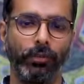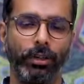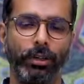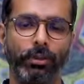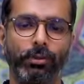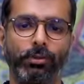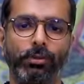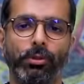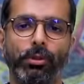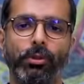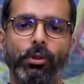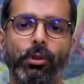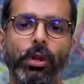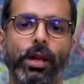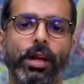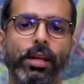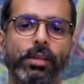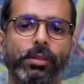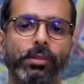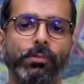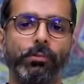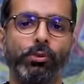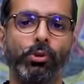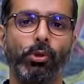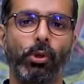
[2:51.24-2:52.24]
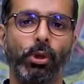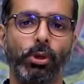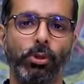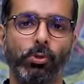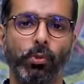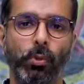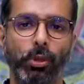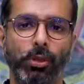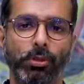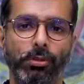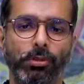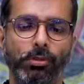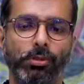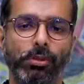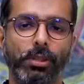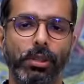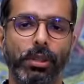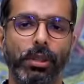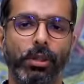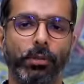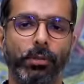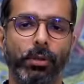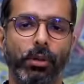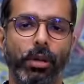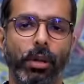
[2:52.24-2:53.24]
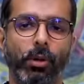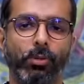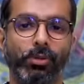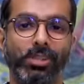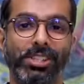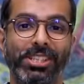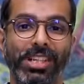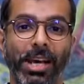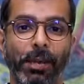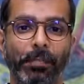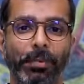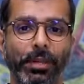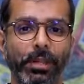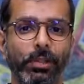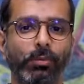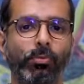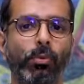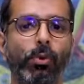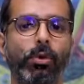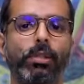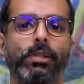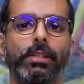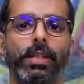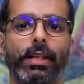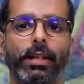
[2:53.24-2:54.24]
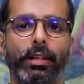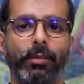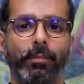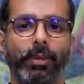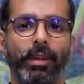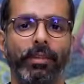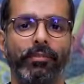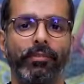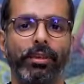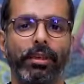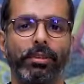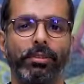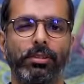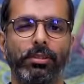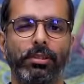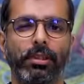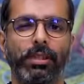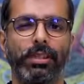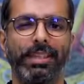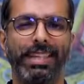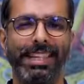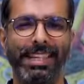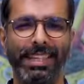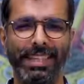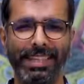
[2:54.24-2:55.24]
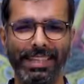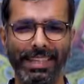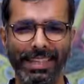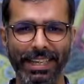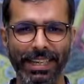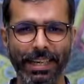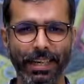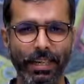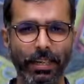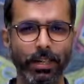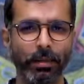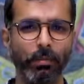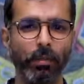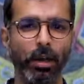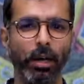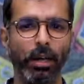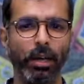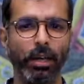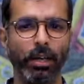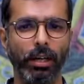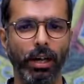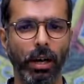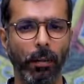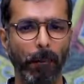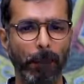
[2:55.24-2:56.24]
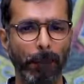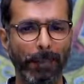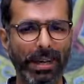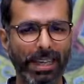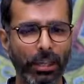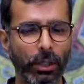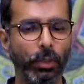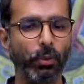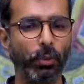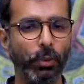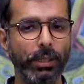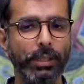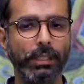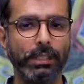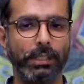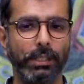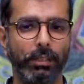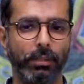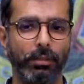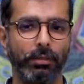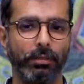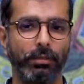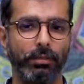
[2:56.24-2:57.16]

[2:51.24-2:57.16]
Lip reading: videos ago, I had some choice words to say about how Japanese motorcycle manufacturers are taking the Indian market a bit too easy.